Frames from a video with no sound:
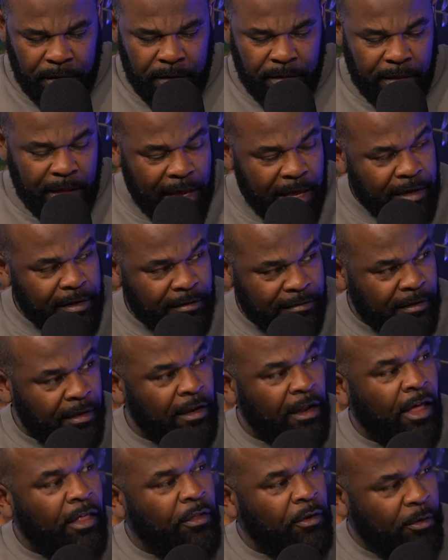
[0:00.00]
That is
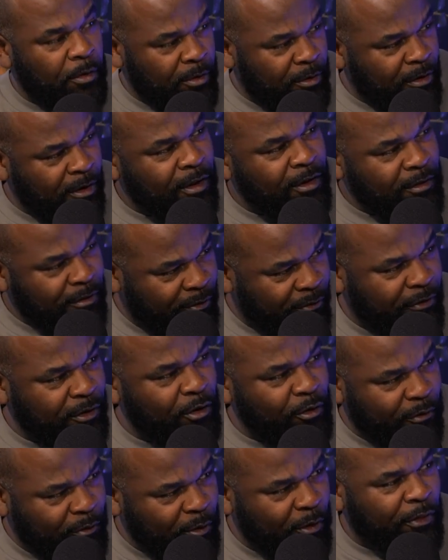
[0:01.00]
another
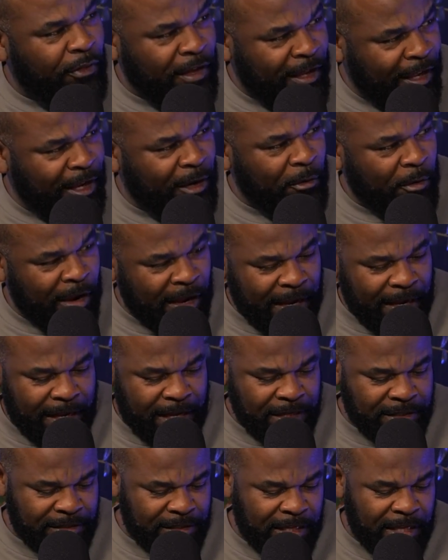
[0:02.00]
fearful thing, right?
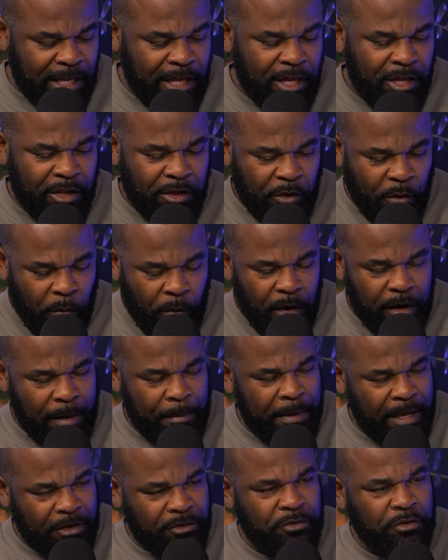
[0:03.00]
Because you want to
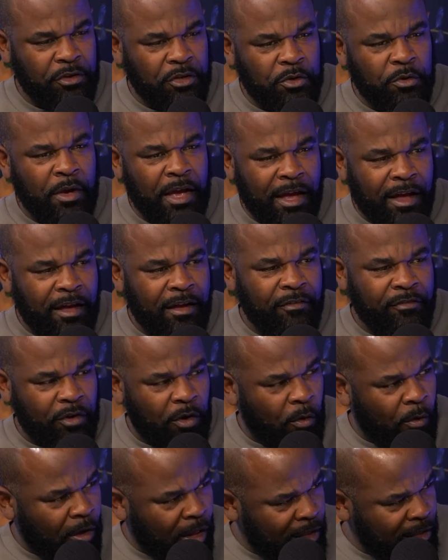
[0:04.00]
make sure you have a
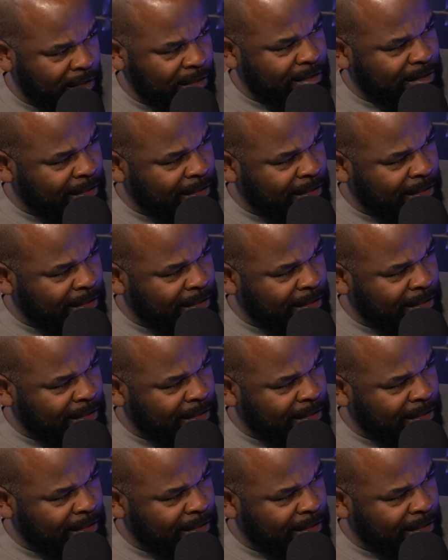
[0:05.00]
quality